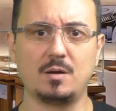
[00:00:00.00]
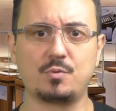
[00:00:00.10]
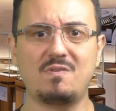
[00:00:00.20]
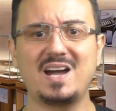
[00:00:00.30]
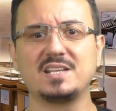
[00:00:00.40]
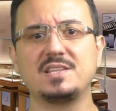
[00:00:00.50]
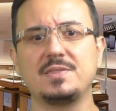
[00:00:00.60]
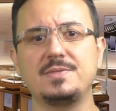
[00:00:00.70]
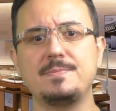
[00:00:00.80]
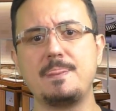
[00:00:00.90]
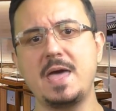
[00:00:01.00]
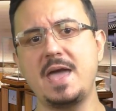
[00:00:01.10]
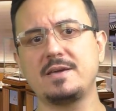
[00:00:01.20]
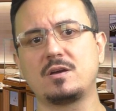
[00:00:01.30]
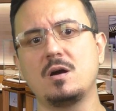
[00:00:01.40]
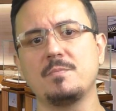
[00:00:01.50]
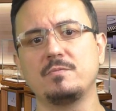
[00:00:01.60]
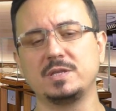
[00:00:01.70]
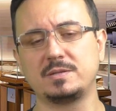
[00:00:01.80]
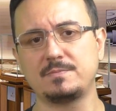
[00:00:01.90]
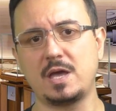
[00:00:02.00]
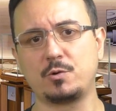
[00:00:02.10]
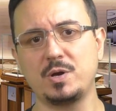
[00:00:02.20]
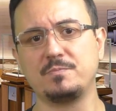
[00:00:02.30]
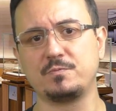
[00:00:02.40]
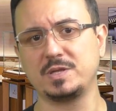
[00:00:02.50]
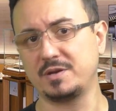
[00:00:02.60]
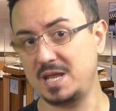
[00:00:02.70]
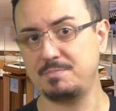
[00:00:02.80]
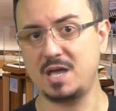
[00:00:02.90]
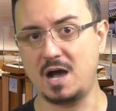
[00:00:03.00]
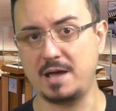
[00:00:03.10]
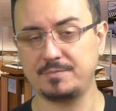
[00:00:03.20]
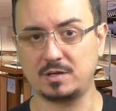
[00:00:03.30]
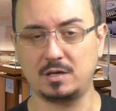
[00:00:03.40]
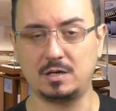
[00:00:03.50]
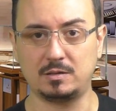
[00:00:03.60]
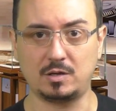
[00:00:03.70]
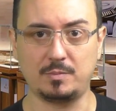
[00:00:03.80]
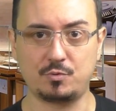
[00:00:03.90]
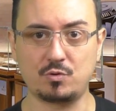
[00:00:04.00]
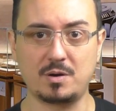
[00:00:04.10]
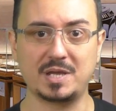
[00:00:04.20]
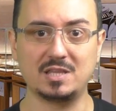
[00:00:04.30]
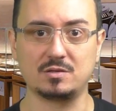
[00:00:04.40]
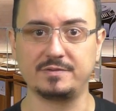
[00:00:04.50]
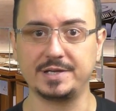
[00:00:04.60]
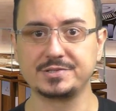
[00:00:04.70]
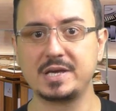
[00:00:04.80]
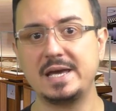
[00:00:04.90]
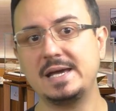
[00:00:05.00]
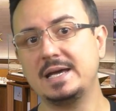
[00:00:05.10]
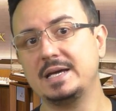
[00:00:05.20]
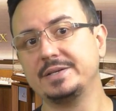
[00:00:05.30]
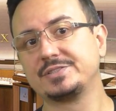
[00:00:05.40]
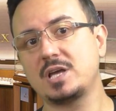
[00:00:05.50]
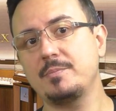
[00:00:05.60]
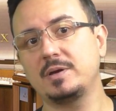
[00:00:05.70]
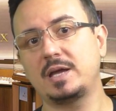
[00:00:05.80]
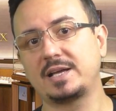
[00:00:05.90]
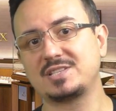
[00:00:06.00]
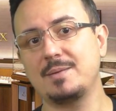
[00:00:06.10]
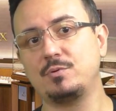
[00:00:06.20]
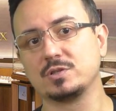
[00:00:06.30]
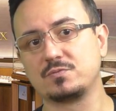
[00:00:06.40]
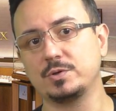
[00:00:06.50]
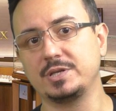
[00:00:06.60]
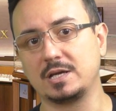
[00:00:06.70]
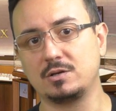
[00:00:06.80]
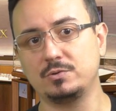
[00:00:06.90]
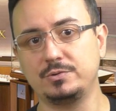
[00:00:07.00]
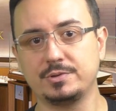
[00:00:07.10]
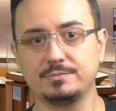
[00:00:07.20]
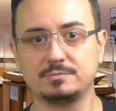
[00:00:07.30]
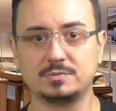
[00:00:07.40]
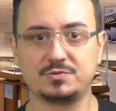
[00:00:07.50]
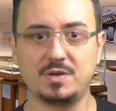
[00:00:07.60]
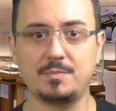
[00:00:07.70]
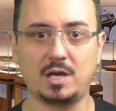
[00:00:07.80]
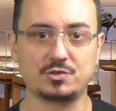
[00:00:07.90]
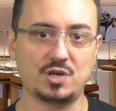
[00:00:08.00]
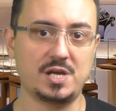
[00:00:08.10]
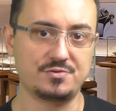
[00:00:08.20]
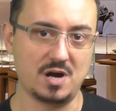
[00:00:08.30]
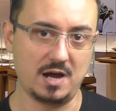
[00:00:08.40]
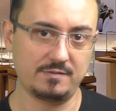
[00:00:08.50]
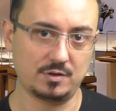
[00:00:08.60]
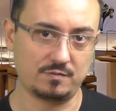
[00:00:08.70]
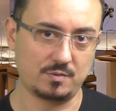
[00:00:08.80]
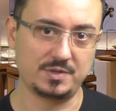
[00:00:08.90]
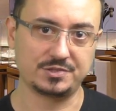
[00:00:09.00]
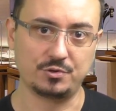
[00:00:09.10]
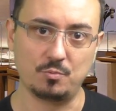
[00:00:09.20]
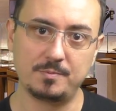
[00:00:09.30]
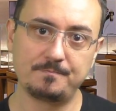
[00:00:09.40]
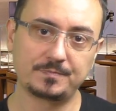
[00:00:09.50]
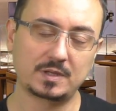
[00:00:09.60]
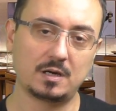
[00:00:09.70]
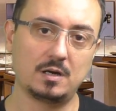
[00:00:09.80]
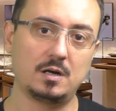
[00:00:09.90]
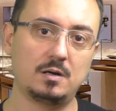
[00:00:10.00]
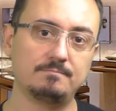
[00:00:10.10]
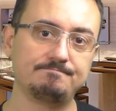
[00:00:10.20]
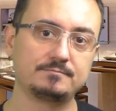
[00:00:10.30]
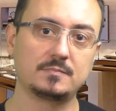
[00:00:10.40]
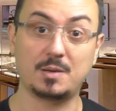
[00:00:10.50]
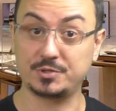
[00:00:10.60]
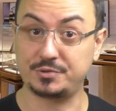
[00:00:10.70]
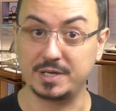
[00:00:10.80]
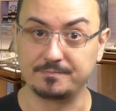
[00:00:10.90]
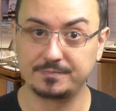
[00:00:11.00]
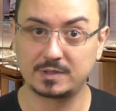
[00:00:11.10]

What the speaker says: provided that they come equipped with an API, a programming interface. Some examples would include Swim and Chain Drive, from this group. Number 3,